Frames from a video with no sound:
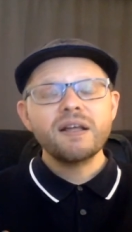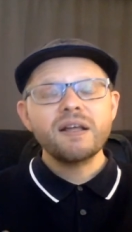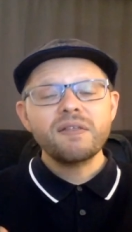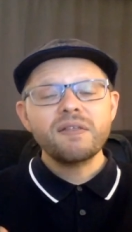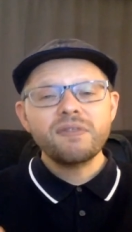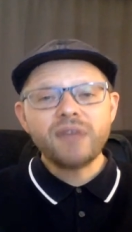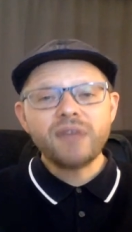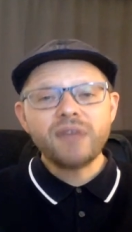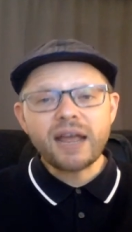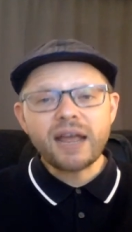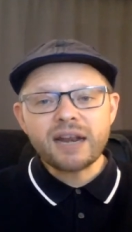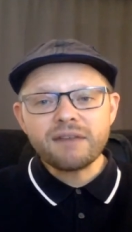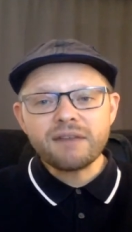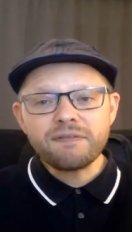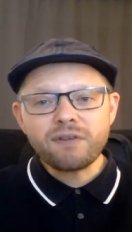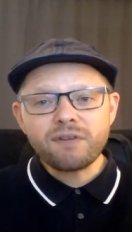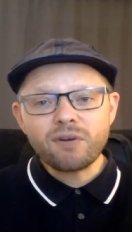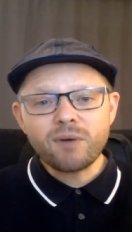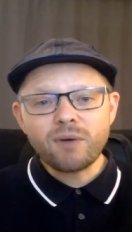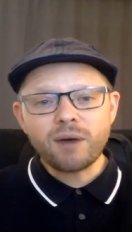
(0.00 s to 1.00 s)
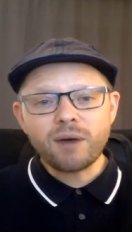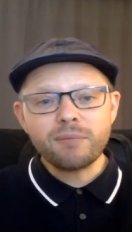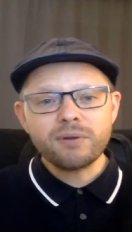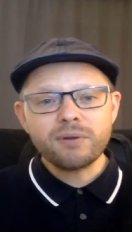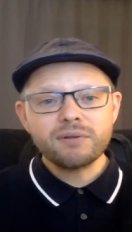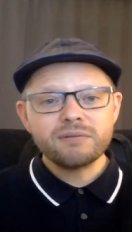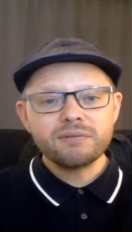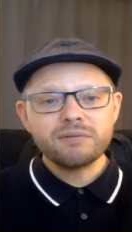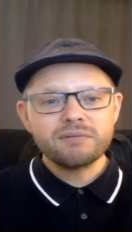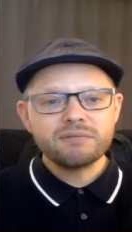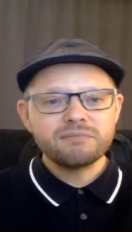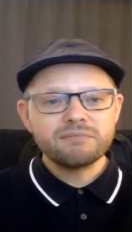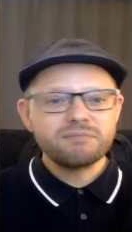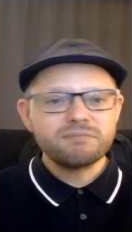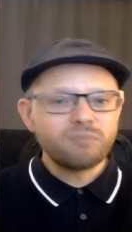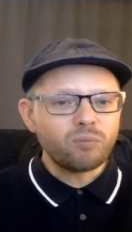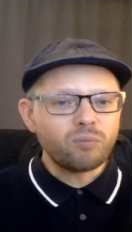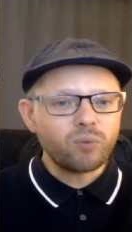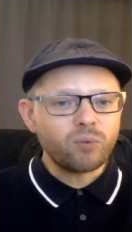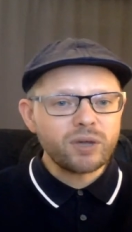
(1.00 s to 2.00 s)
Then follow up
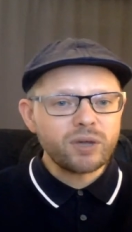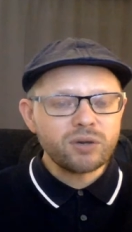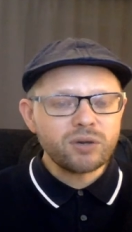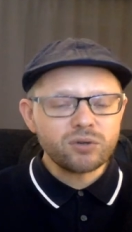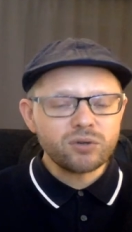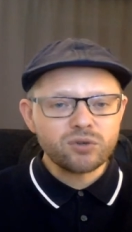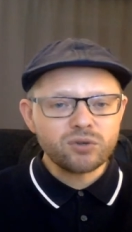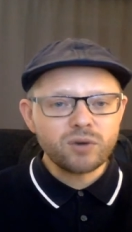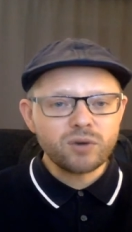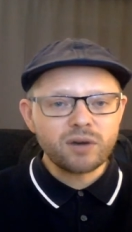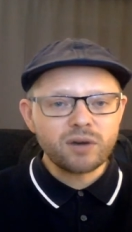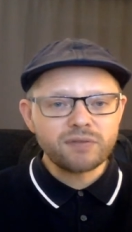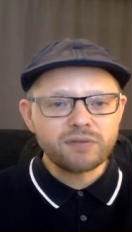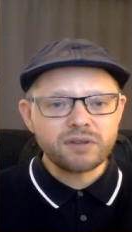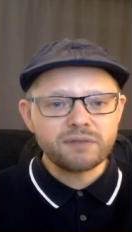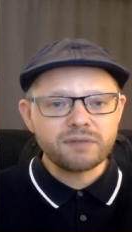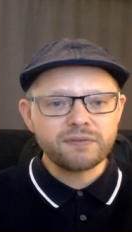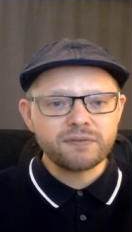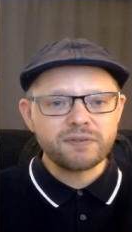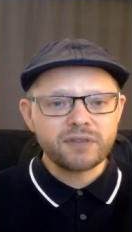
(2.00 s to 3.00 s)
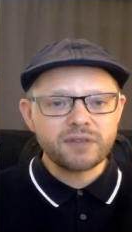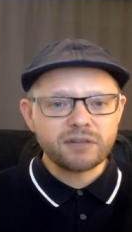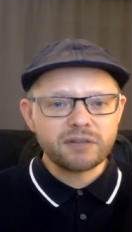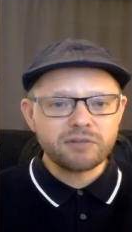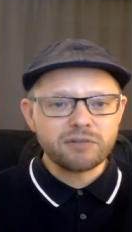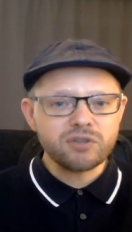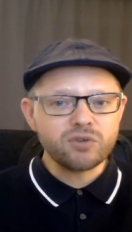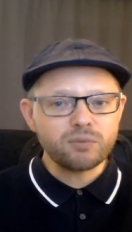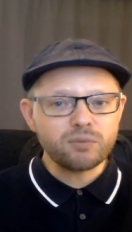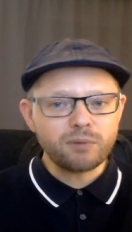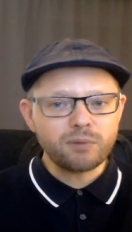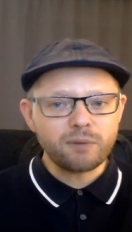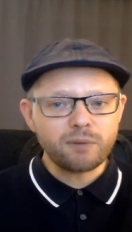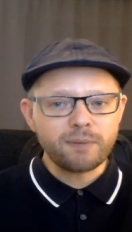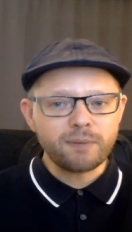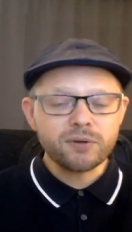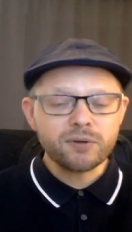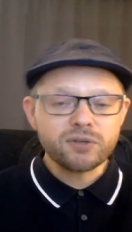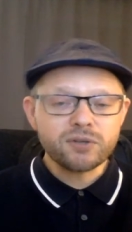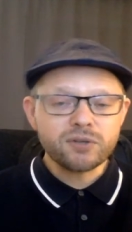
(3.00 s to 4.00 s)
week or two after the original blog
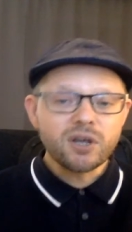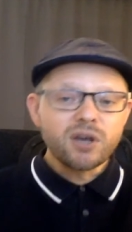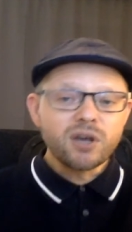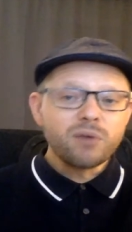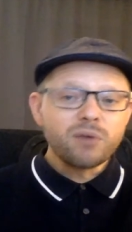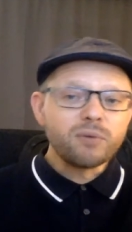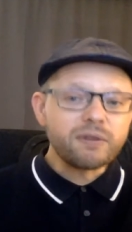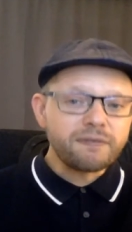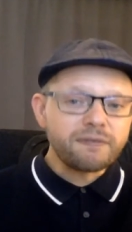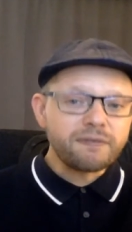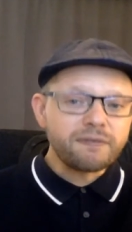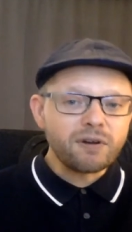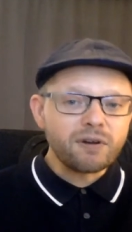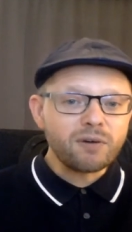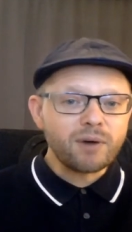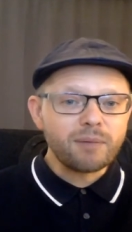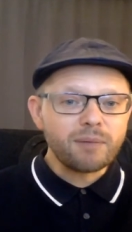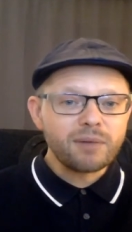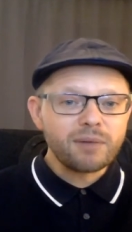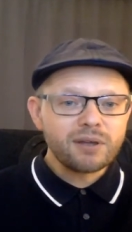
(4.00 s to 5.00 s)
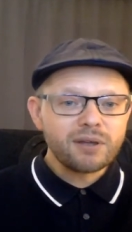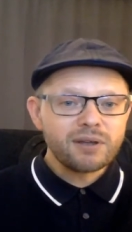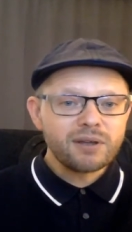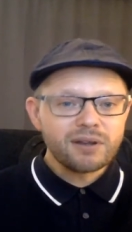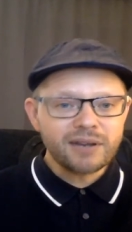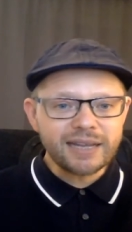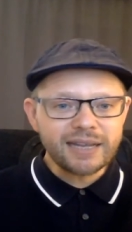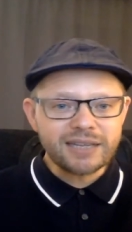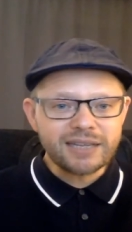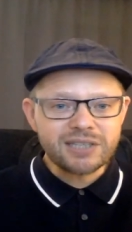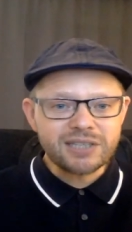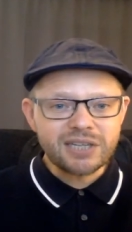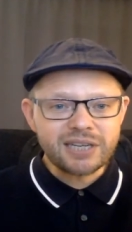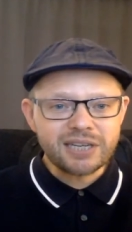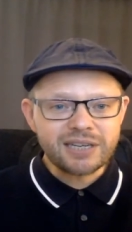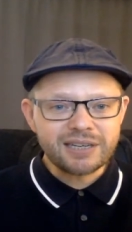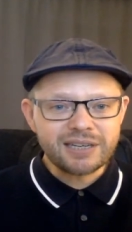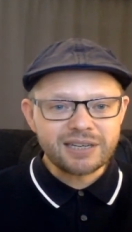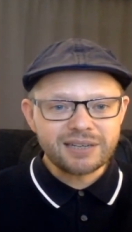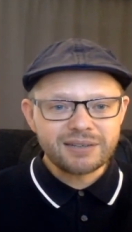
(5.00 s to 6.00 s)
post with a follow-up
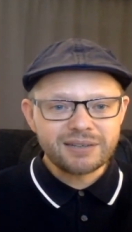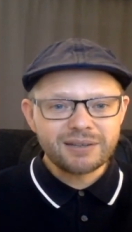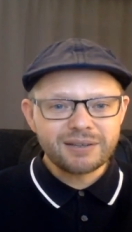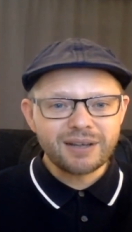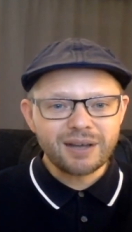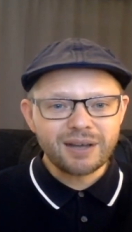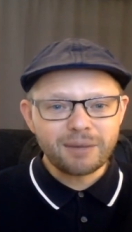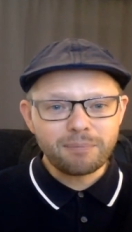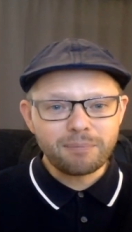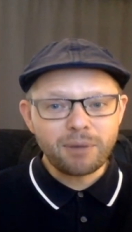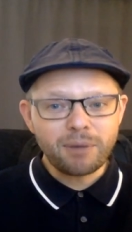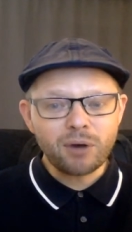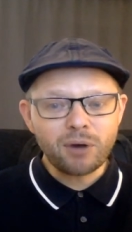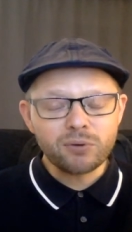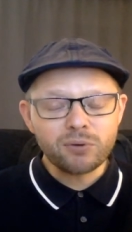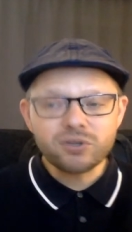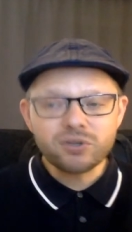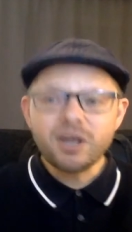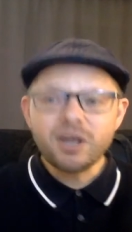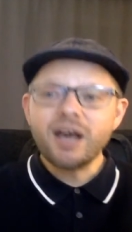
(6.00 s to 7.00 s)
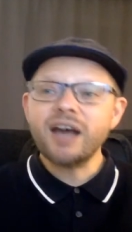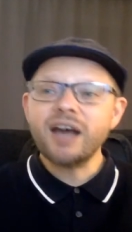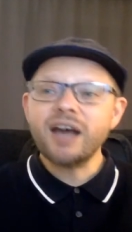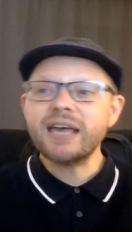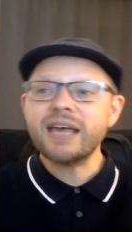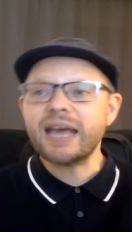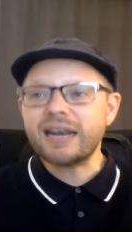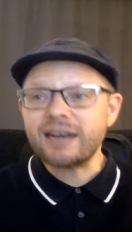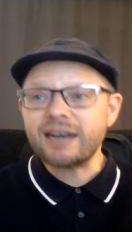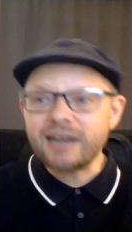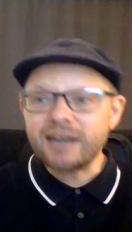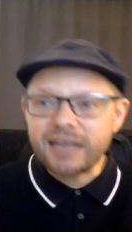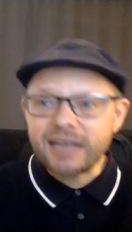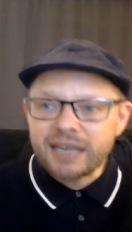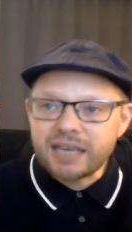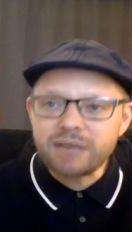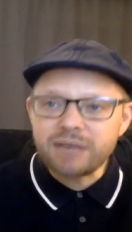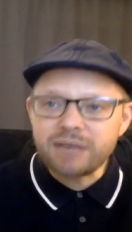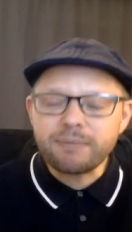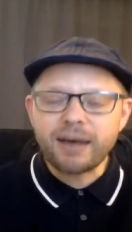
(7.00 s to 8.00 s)
LinkedIn post, again
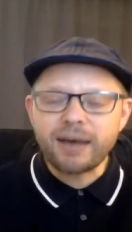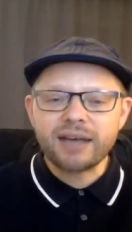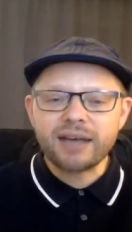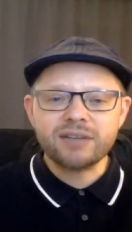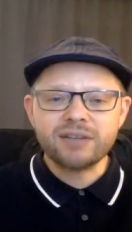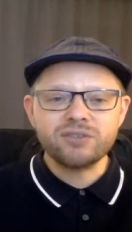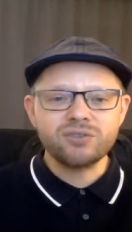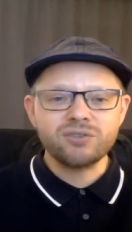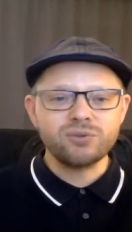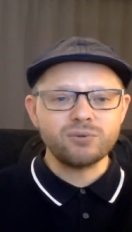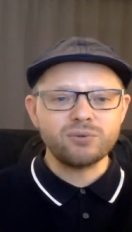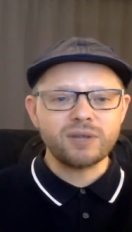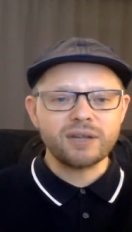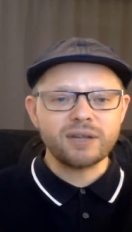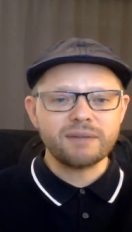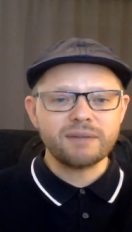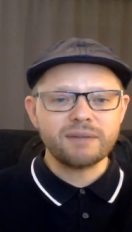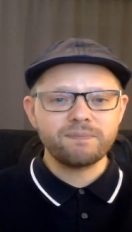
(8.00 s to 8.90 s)
linking back to